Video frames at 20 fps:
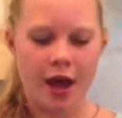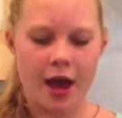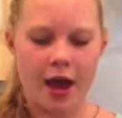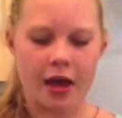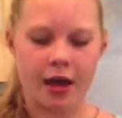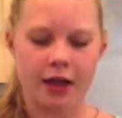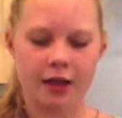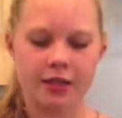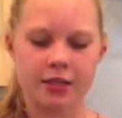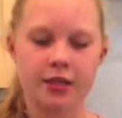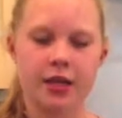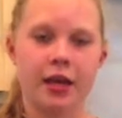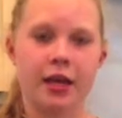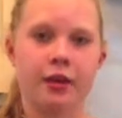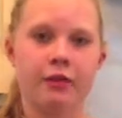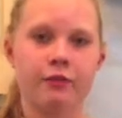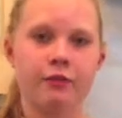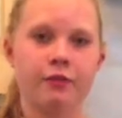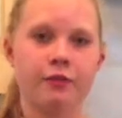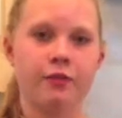and
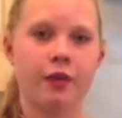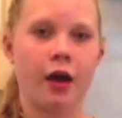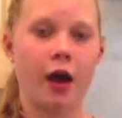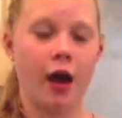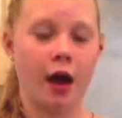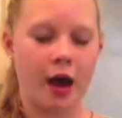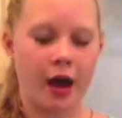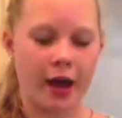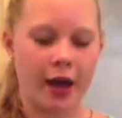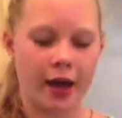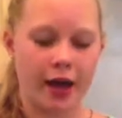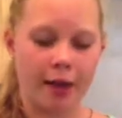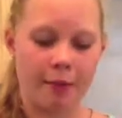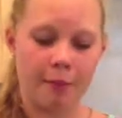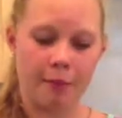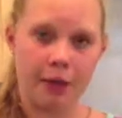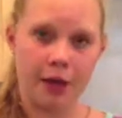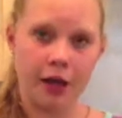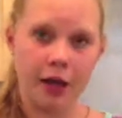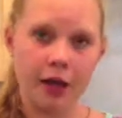if I
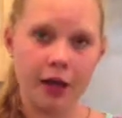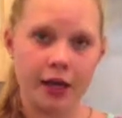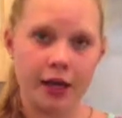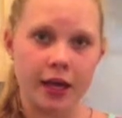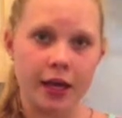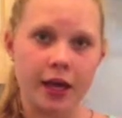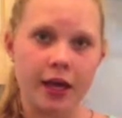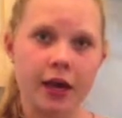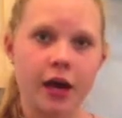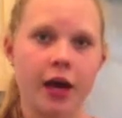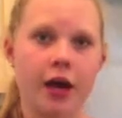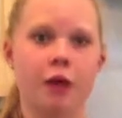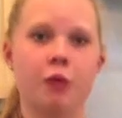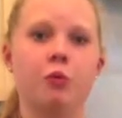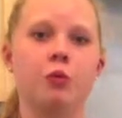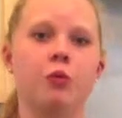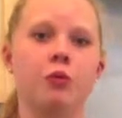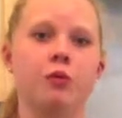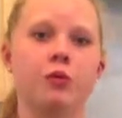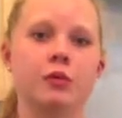am lucky, I
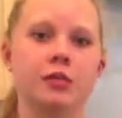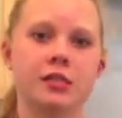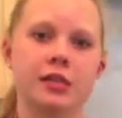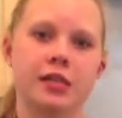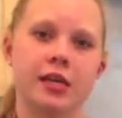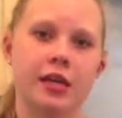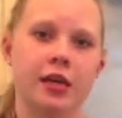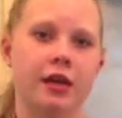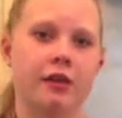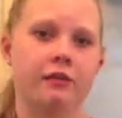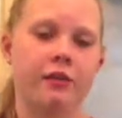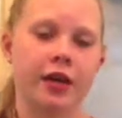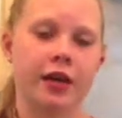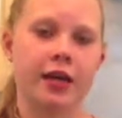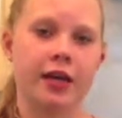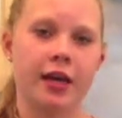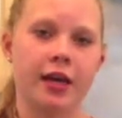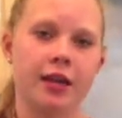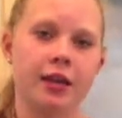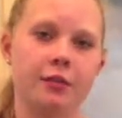will see if I
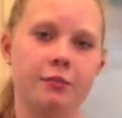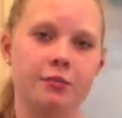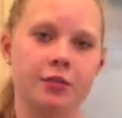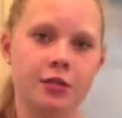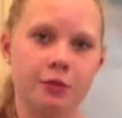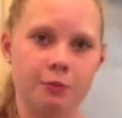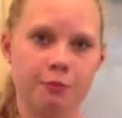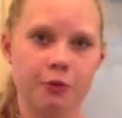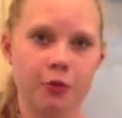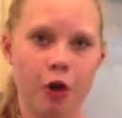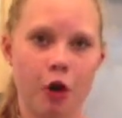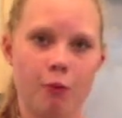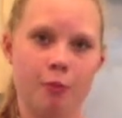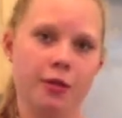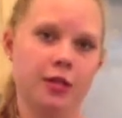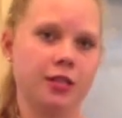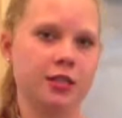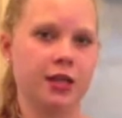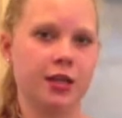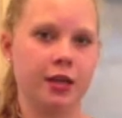can get them to
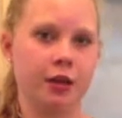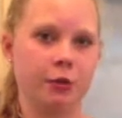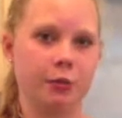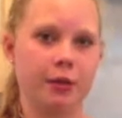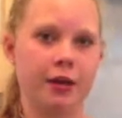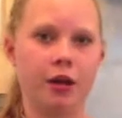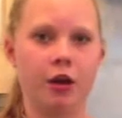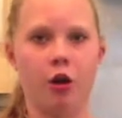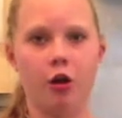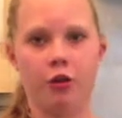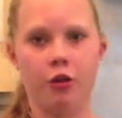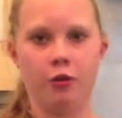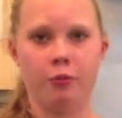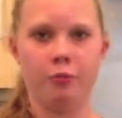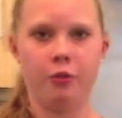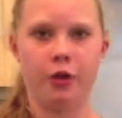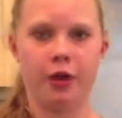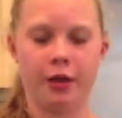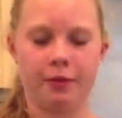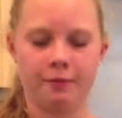comment a little bit on
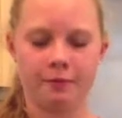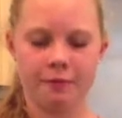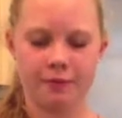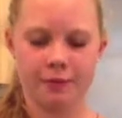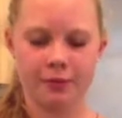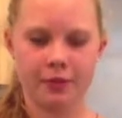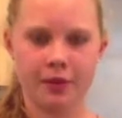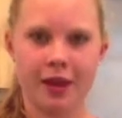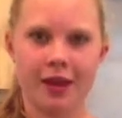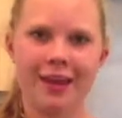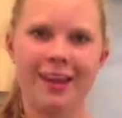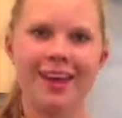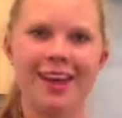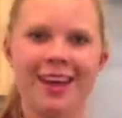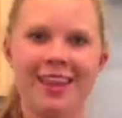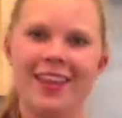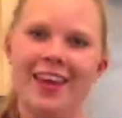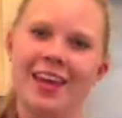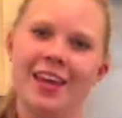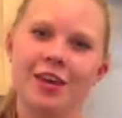the pudding.
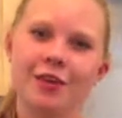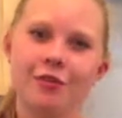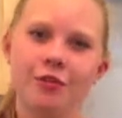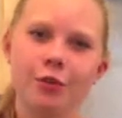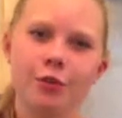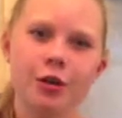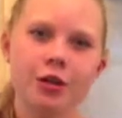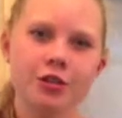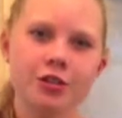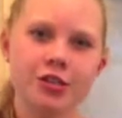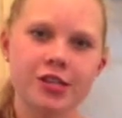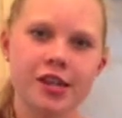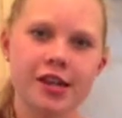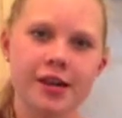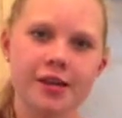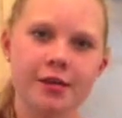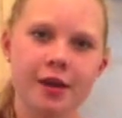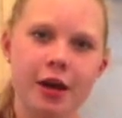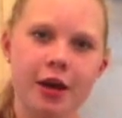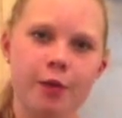Thank you for
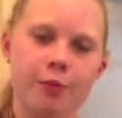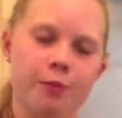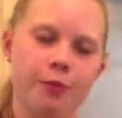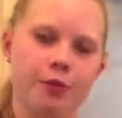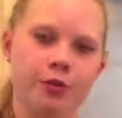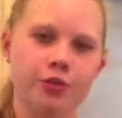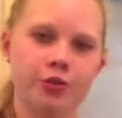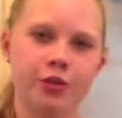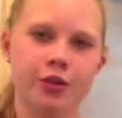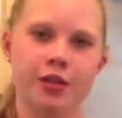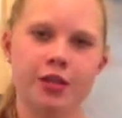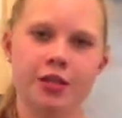watching. I hope you enjoyed.